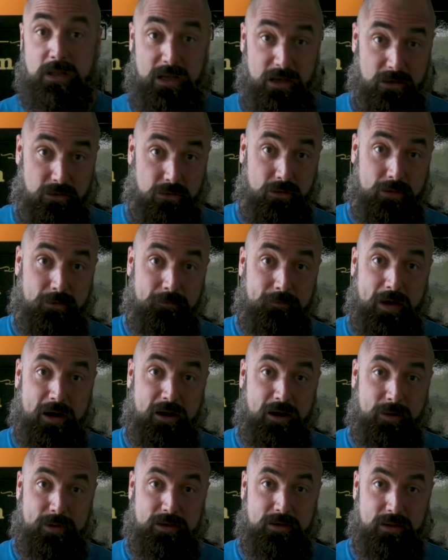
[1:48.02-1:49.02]
You can turn the
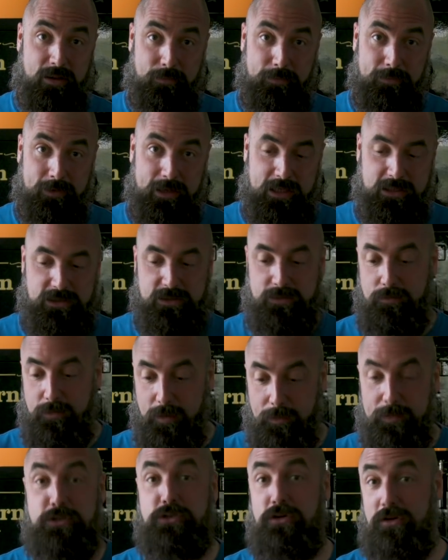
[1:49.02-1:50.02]
firearm into the police, but
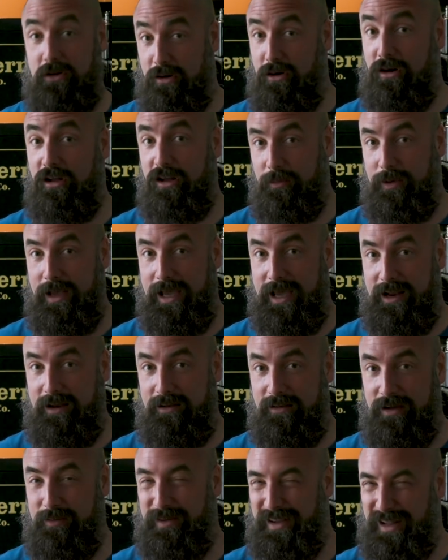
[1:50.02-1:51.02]
be sure to call them ahead of
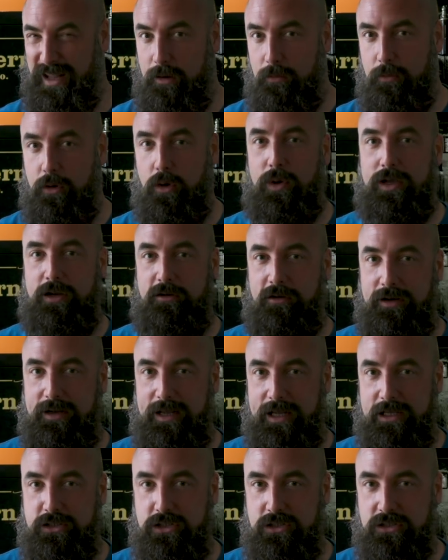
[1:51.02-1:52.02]
time to let them know what your
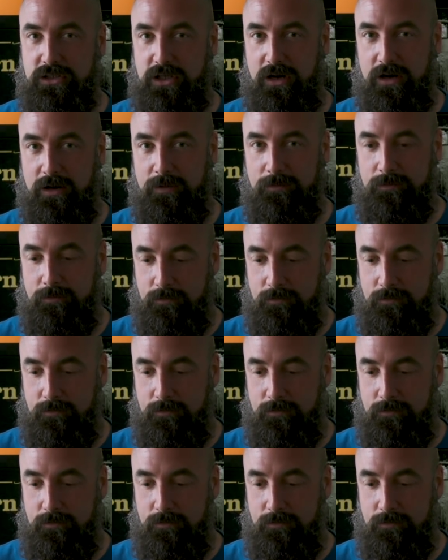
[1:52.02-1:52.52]
intentions are.